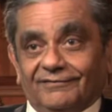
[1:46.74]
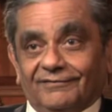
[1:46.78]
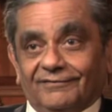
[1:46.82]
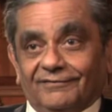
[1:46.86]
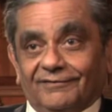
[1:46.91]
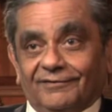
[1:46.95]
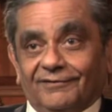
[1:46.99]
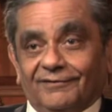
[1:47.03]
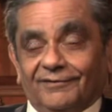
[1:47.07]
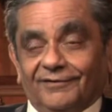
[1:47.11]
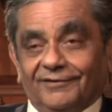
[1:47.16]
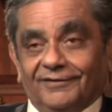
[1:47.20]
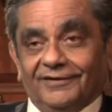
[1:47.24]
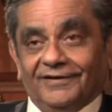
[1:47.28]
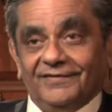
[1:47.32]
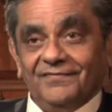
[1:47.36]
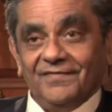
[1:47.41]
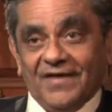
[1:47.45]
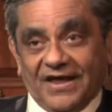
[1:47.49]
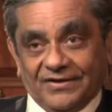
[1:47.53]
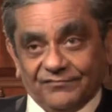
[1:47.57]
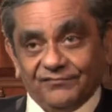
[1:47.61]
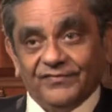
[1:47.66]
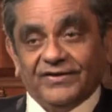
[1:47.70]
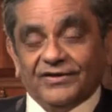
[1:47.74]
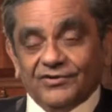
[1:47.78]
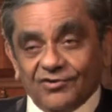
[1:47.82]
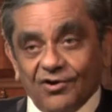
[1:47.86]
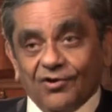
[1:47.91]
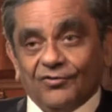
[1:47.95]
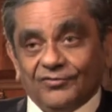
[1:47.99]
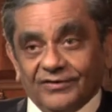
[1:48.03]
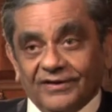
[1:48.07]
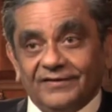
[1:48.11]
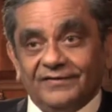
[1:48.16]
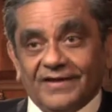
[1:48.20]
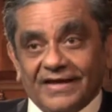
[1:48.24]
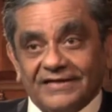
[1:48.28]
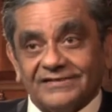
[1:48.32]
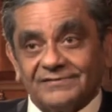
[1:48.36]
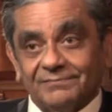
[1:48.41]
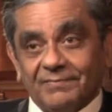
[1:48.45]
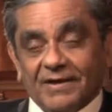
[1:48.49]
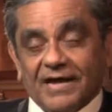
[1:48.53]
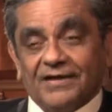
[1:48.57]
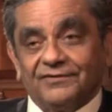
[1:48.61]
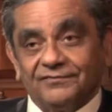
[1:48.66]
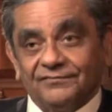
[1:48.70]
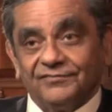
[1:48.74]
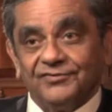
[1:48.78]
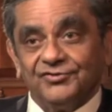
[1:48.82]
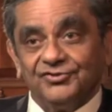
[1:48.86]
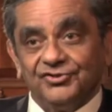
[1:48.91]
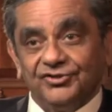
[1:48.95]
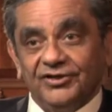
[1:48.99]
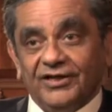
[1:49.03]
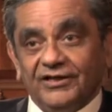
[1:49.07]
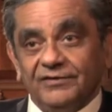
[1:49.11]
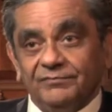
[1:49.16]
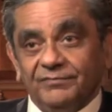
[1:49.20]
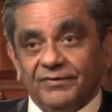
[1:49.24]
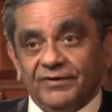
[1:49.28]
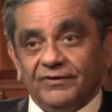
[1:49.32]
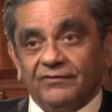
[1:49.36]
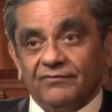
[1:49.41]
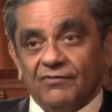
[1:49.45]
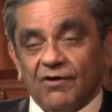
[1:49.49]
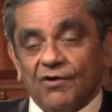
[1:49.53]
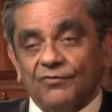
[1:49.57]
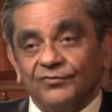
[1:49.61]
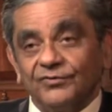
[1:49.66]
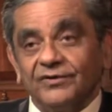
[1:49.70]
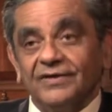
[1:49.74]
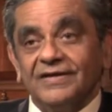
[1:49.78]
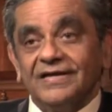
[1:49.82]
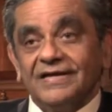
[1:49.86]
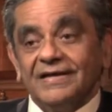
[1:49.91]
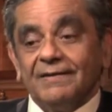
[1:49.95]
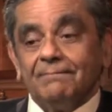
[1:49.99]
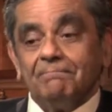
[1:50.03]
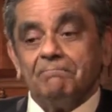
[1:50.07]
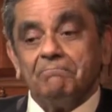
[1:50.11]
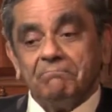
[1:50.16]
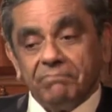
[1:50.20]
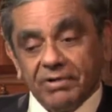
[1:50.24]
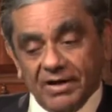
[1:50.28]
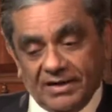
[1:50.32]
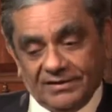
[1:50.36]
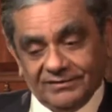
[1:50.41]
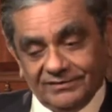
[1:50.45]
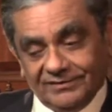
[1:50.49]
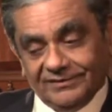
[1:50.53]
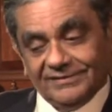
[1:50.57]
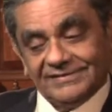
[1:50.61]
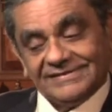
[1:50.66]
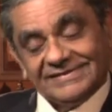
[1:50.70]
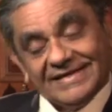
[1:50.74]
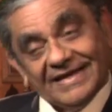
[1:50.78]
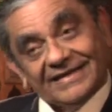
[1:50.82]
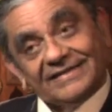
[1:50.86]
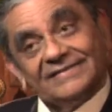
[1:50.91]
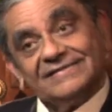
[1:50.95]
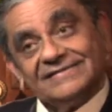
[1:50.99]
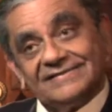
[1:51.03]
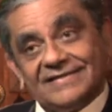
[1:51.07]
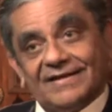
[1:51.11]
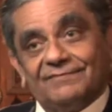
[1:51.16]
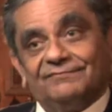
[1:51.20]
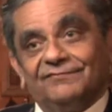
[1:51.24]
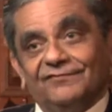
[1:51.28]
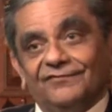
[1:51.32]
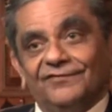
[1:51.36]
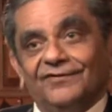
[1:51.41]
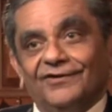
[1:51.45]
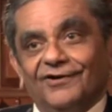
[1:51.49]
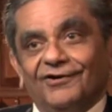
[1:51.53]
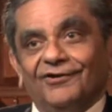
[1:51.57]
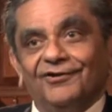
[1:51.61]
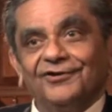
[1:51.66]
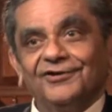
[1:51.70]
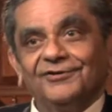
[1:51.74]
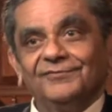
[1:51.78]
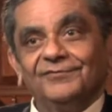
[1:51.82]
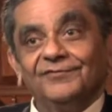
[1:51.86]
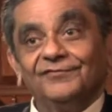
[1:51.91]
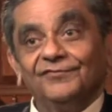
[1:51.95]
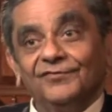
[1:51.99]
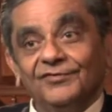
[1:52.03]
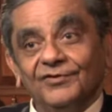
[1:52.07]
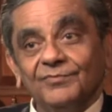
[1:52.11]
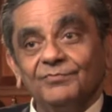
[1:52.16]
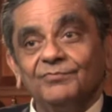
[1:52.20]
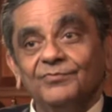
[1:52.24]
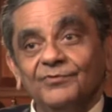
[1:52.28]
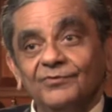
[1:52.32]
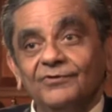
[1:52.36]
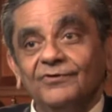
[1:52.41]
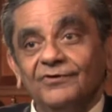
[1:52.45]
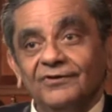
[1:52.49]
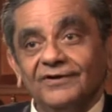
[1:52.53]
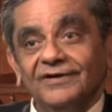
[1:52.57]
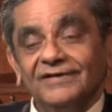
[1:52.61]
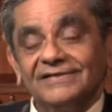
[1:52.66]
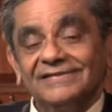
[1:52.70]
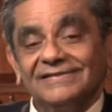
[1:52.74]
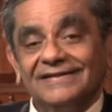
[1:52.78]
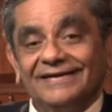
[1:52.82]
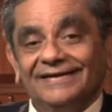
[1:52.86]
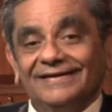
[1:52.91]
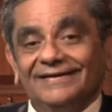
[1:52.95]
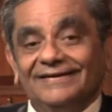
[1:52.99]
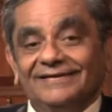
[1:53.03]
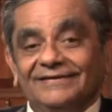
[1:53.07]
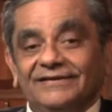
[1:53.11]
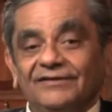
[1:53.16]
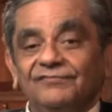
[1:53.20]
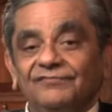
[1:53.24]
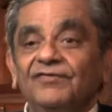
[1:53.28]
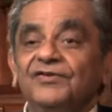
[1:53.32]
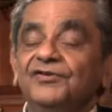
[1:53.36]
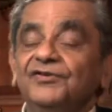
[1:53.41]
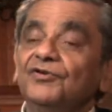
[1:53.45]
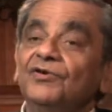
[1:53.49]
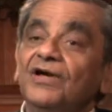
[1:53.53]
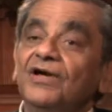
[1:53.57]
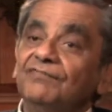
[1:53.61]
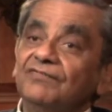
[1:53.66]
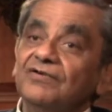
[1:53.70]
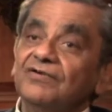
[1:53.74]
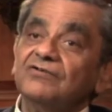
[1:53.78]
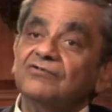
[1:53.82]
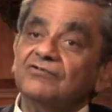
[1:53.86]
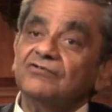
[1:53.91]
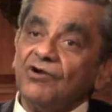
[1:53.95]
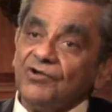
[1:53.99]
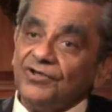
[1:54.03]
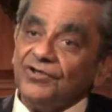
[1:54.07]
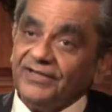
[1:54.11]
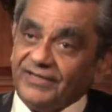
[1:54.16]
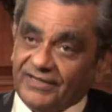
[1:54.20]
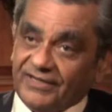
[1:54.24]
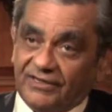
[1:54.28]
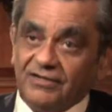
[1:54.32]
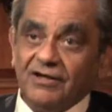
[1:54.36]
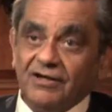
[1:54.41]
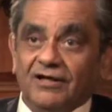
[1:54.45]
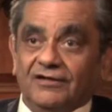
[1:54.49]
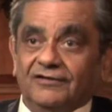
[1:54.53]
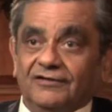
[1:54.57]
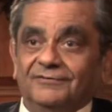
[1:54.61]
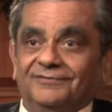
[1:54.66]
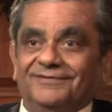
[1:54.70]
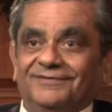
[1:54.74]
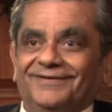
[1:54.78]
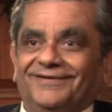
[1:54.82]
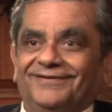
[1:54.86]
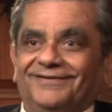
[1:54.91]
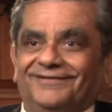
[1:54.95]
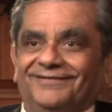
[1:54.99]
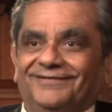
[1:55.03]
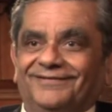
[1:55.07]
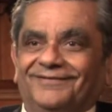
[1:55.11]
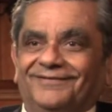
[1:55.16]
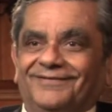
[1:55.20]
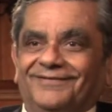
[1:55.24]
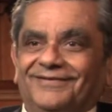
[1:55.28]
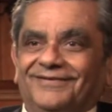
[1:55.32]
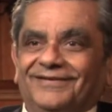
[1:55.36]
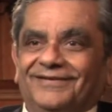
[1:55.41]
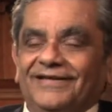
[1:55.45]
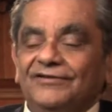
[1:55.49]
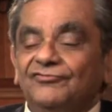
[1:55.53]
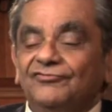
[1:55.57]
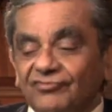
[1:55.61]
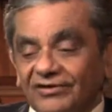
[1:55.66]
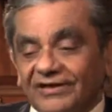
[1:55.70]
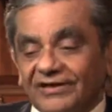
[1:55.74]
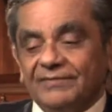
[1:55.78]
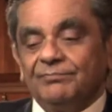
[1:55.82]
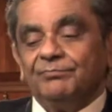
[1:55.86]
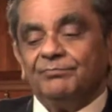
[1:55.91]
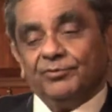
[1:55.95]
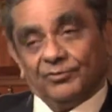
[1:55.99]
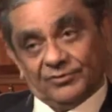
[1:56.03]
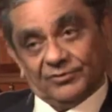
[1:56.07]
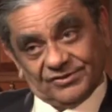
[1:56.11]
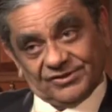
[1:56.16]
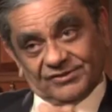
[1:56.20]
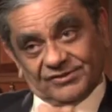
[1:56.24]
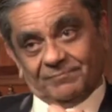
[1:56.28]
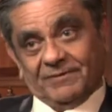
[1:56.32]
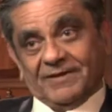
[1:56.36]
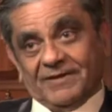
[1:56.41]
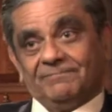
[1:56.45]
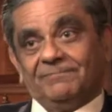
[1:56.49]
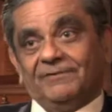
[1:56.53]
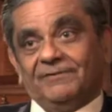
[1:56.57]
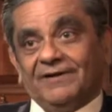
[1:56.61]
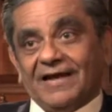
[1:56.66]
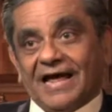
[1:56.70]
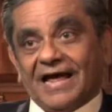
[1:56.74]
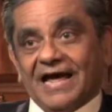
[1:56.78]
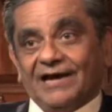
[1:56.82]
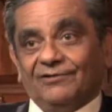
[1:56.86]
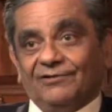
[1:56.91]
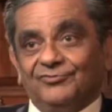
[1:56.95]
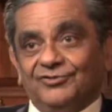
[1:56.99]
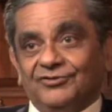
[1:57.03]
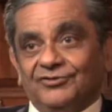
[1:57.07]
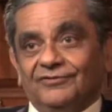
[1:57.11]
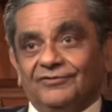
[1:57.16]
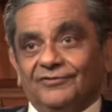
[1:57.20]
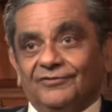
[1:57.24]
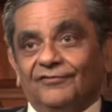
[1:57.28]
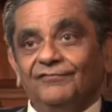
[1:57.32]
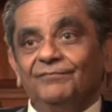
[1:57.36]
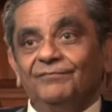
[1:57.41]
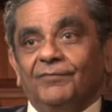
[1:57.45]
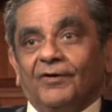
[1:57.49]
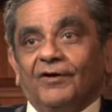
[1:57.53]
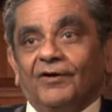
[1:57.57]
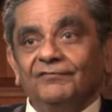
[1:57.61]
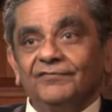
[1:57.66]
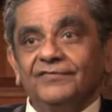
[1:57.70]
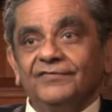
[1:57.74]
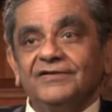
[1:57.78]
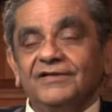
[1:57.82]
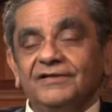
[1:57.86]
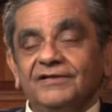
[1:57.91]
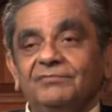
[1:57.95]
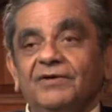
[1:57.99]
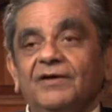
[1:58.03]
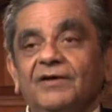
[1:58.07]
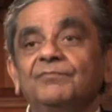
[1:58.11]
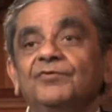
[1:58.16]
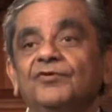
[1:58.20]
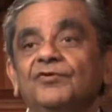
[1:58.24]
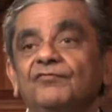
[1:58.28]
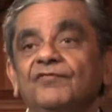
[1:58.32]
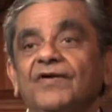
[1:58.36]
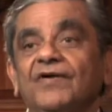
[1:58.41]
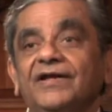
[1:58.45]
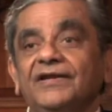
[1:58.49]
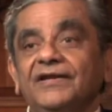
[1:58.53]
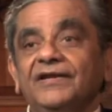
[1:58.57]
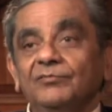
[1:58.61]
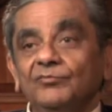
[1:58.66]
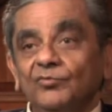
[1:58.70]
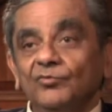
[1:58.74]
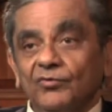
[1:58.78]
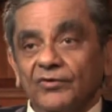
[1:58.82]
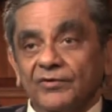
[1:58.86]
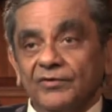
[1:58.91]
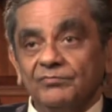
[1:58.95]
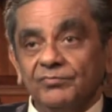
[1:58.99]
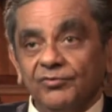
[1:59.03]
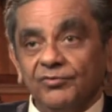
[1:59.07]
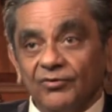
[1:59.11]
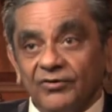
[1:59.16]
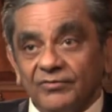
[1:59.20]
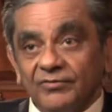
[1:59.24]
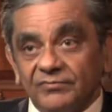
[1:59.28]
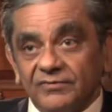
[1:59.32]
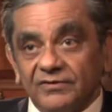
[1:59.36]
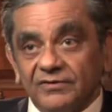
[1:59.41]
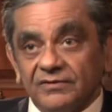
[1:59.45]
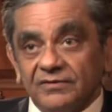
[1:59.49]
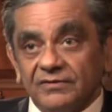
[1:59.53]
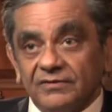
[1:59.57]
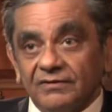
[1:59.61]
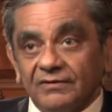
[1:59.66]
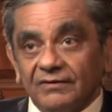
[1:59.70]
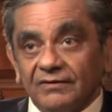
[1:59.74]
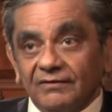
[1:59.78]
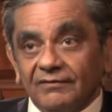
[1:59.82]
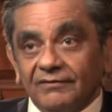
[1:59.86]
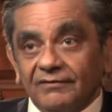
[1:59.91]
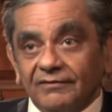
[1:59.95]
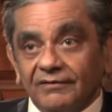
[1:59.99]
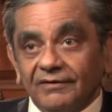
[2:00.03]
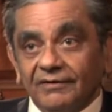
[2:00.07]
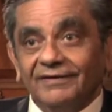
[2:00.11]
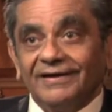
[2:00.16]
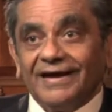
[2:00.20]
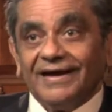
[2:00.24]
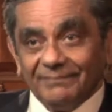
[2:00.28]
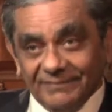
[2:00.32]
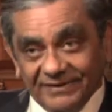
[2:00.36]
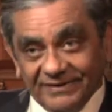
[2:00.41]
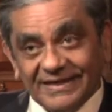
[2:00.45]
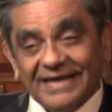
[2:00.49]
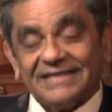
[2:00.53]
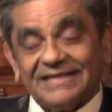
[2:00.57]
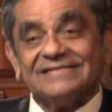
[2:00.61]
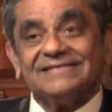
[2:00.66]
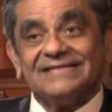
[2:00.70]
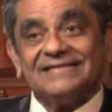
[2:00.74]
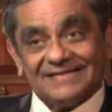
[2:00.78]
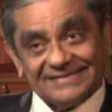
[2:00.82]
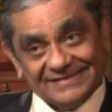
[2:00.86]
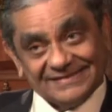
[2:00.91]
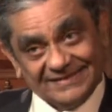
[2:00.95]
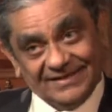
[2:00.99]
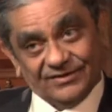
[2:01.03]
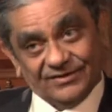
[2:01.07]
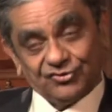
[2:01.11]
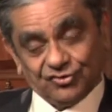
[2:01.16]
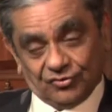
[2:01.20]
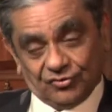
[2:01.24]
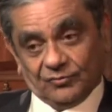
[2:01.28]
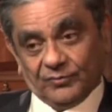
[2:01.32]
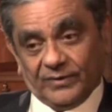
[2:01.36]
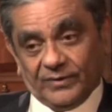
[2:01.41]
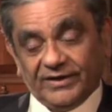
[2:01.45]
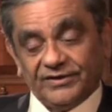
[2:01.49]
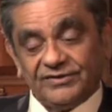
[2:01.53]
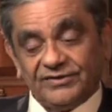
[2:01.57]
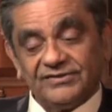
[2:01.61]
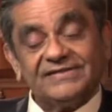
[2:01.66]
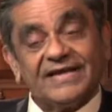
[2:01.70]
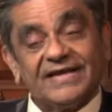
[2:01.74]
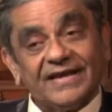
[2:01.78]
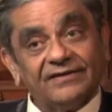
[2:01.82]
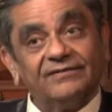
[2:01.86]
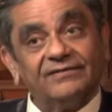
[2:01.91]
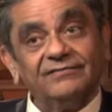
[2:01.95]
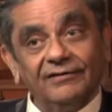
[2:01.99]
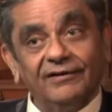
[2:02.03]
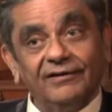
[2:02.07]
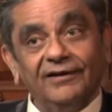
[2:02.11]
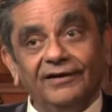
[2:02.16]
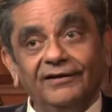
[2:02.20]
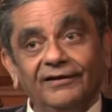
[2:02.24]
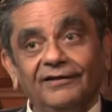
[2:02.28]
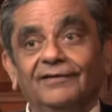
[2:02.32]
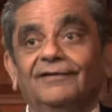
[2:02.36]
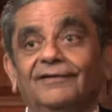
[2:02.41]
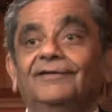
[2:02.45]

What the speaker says: And that we know, and that's part of the GNP growth. But the second step of the argument for the poor is that when you have a growing economy, it really pulls people out of poverty by providing more employment. That's the essential way. Secondly,